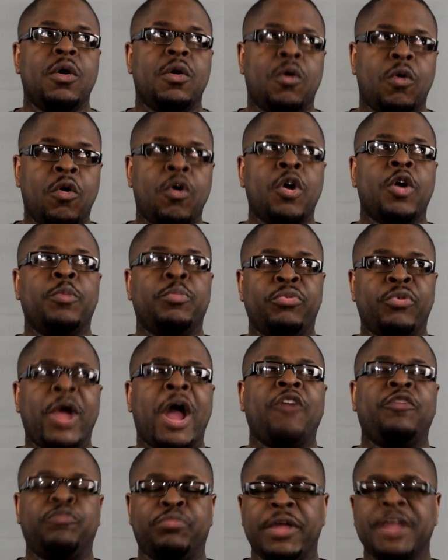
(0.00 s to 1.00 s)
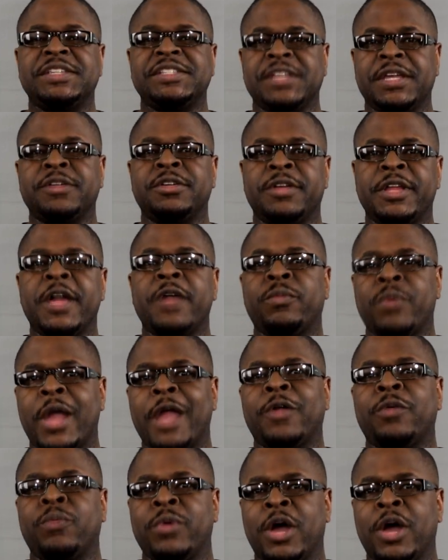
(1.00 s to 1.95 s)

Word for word: or Ralph Breaks the Internet, Wreck-It